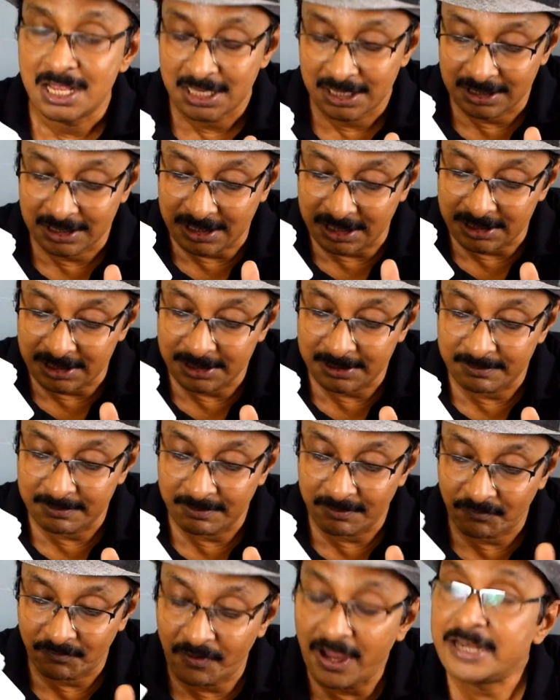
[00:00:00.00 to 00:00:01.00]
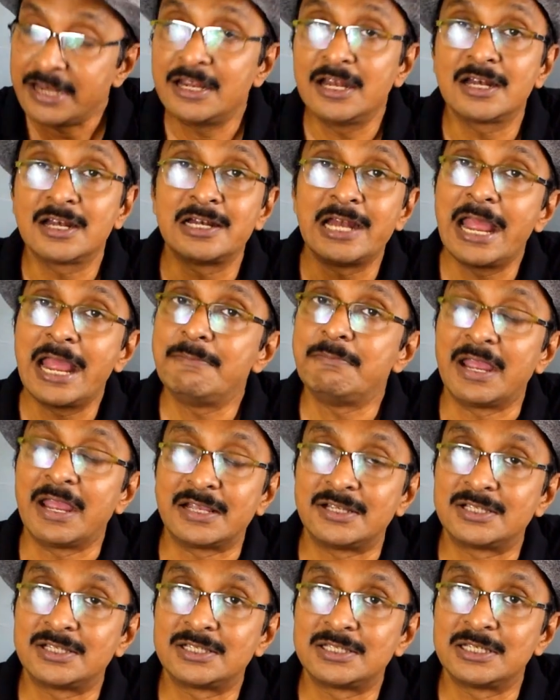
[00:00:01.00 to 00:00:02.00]
The final
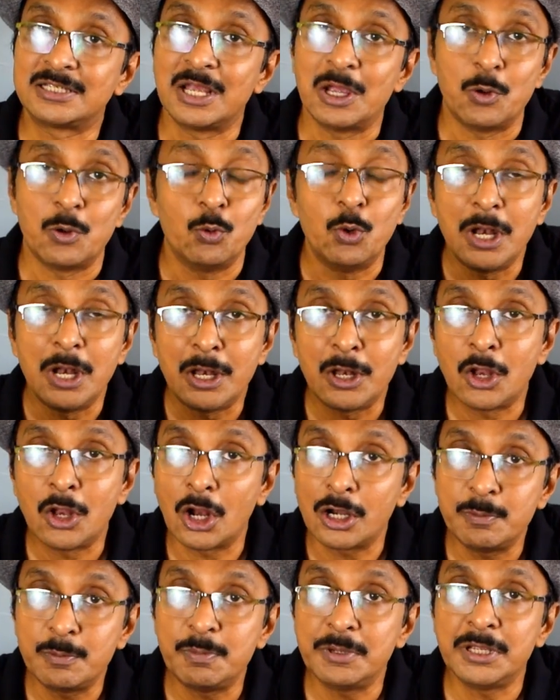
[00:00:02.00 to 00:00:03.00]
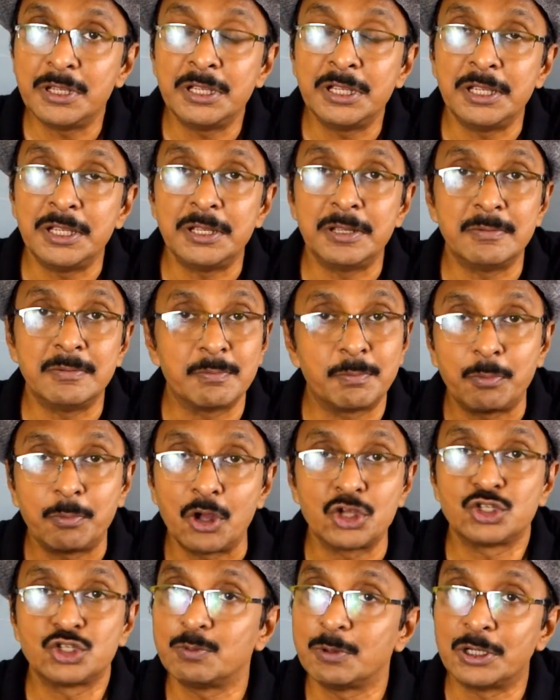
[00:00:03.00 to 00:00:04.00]
climax will not be
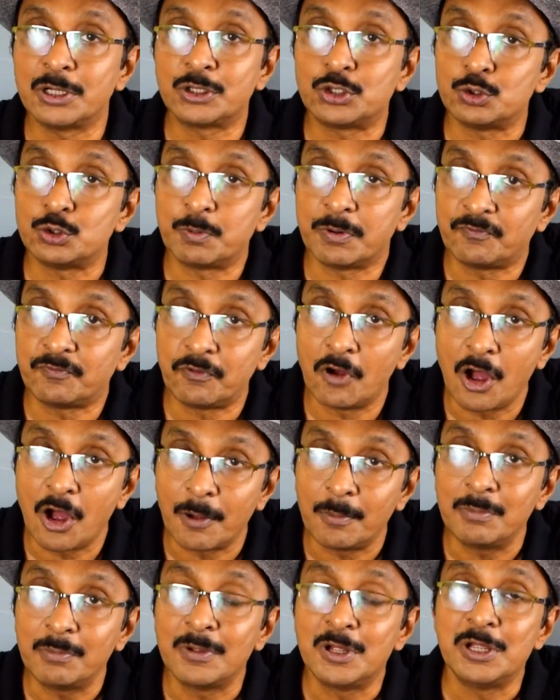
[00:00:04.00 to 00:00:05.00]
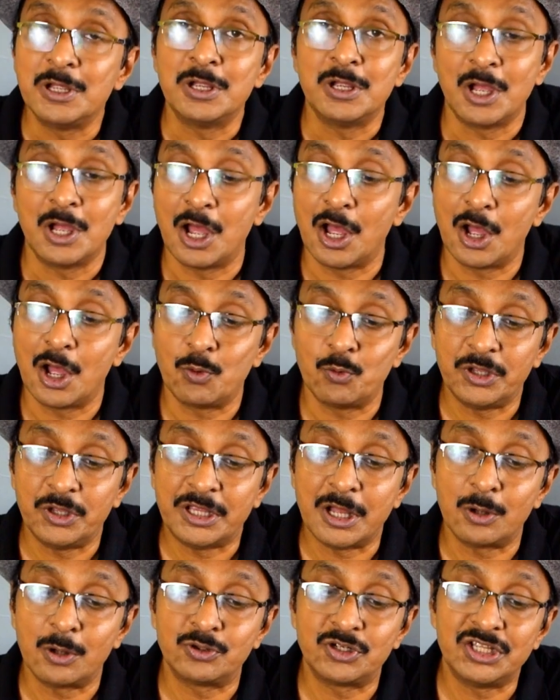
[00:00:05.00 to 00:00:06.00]
possible to perform
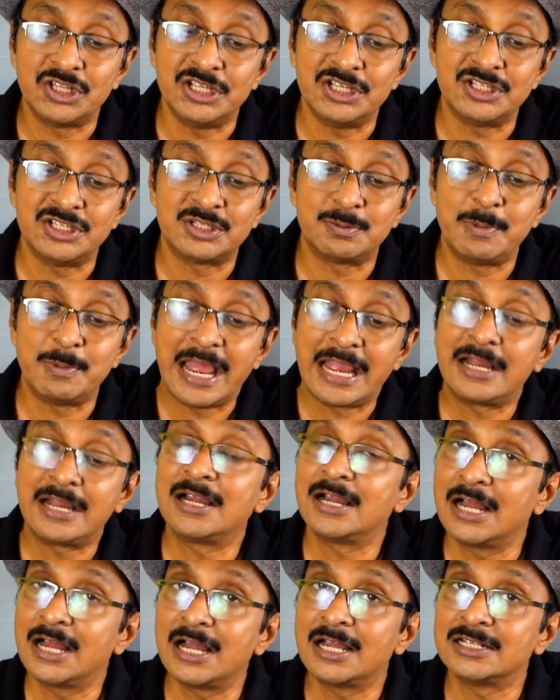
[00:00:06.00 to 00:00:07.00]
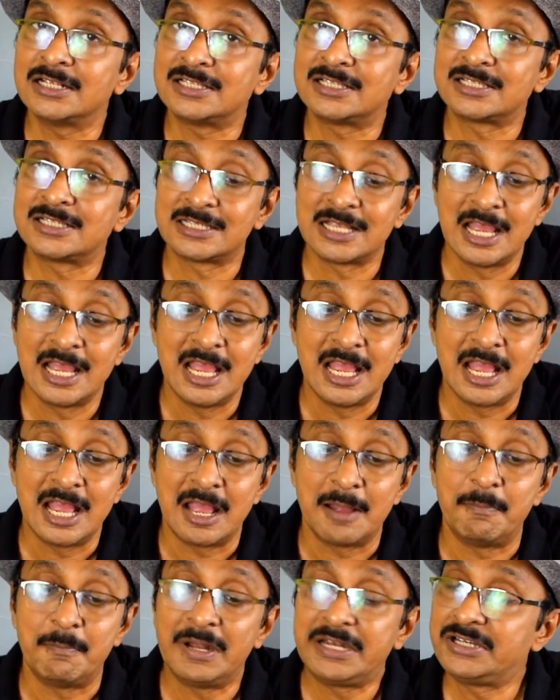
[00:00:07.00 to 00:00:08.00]
without these blank cards,
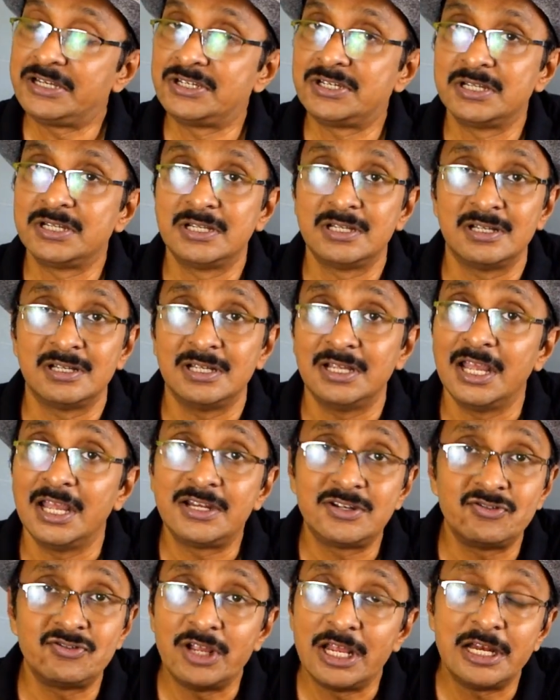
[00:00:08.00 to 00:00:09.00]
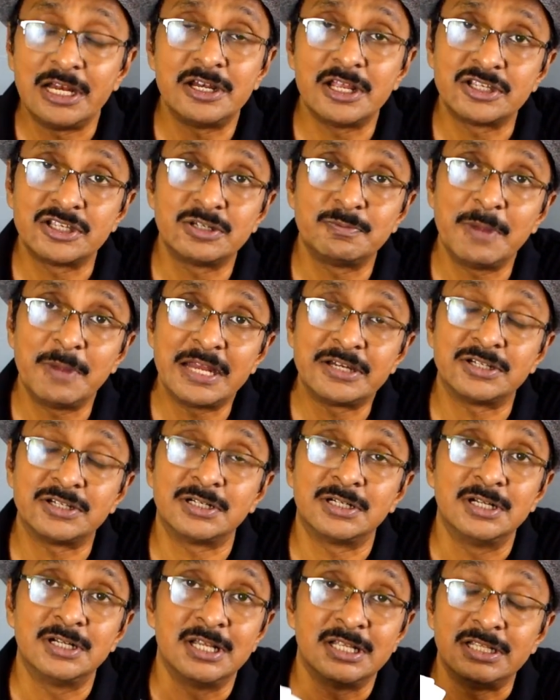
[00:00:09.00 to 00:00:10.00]
but it really doesn't matter.
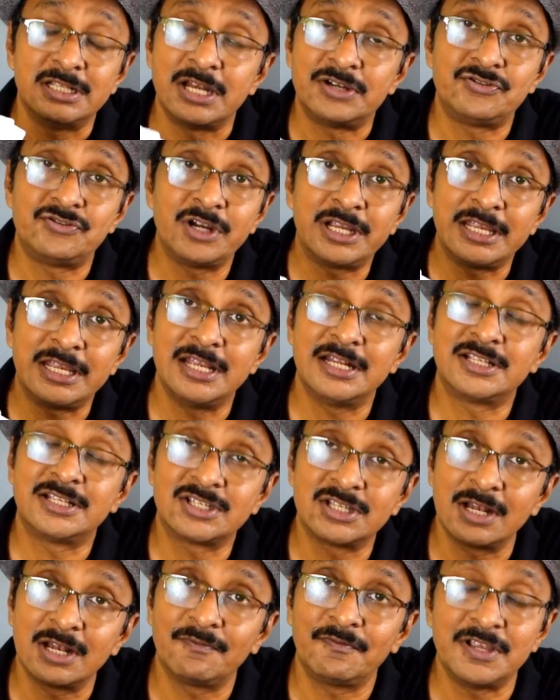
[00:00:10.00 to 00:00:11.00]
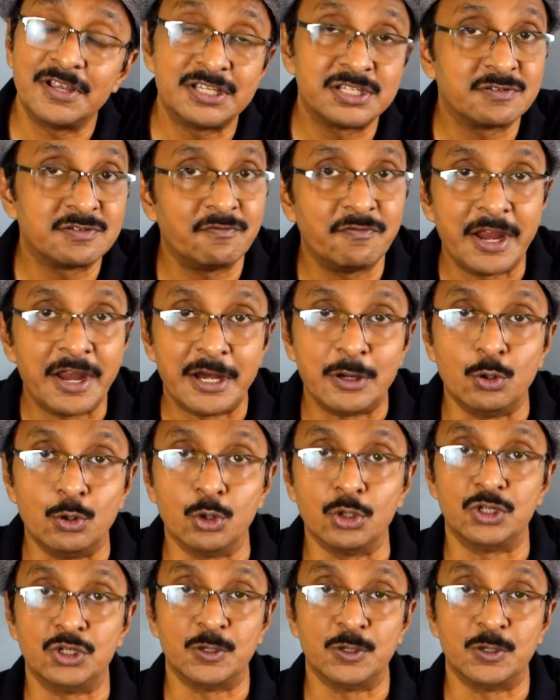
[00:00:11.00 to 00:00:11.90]
The trick itself is very good.